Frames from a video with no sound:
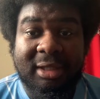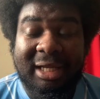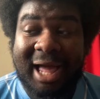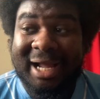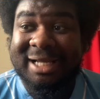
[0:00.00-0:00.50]

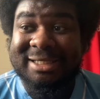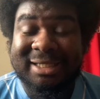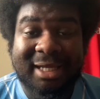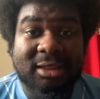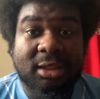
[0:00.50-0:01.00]
Like I
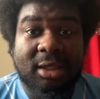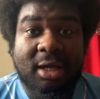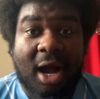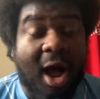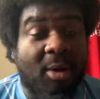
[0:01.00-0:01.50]
said,
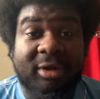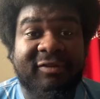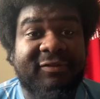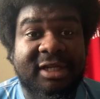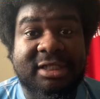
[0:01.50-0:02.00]
I want
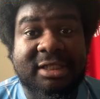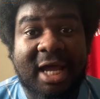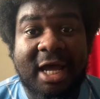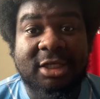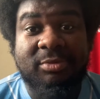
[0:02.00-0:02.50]
to finish as
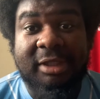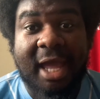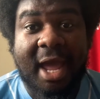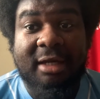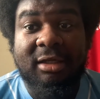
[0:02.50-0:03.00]
high as we
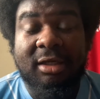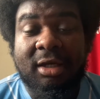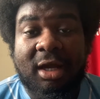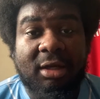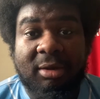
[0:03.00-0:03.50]
can.
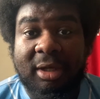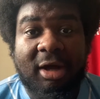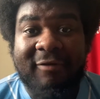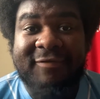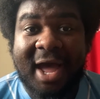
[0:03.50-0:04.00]
I know a lot
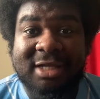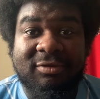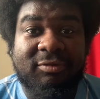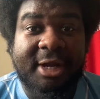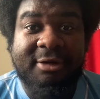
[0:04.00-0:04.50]
of fans
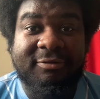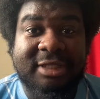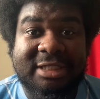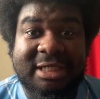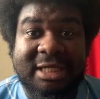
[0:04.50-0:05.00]
have written off the
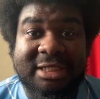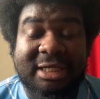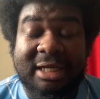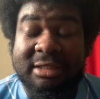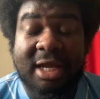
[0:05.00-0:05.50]
season,
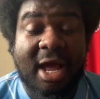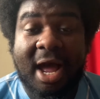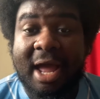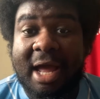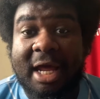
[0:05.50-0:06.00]
and yeah,
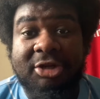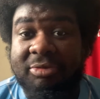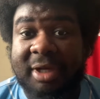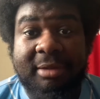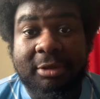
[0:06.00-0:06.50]
I don't
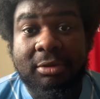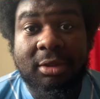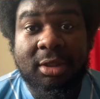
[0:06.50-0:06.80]
blame you.